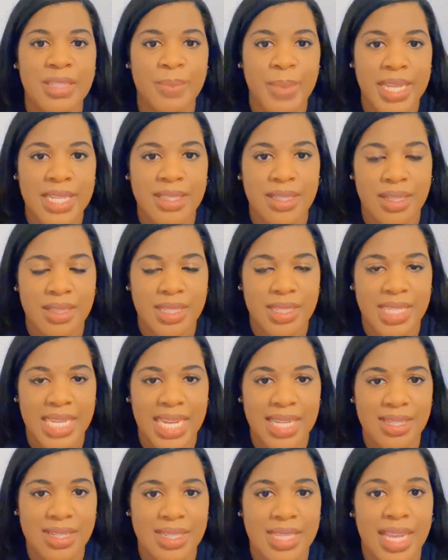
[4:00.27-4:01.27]
based on the
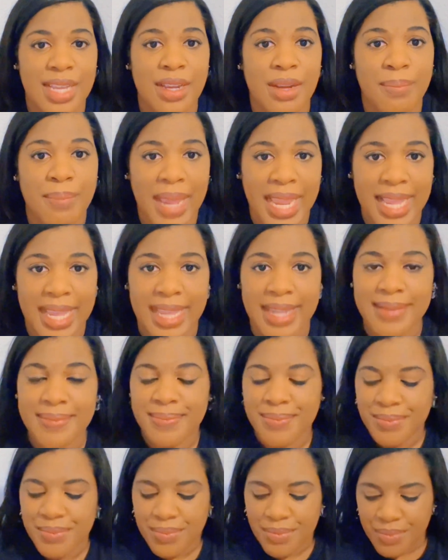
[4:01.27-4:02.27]
changes that you're making.
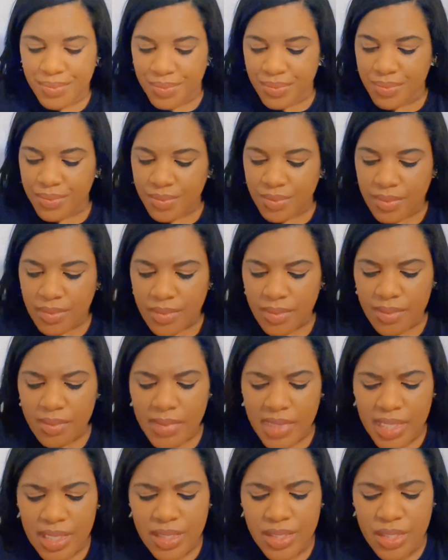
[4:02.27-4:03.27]

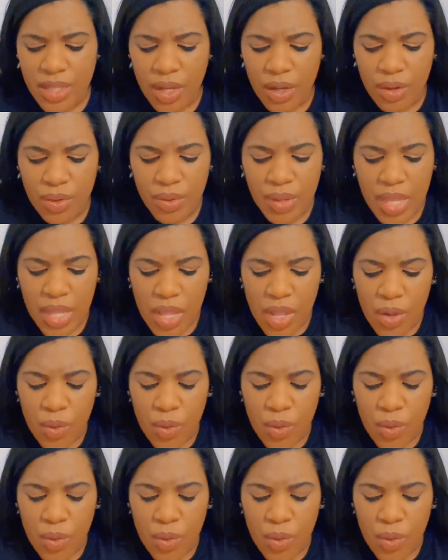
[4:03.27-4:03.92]
So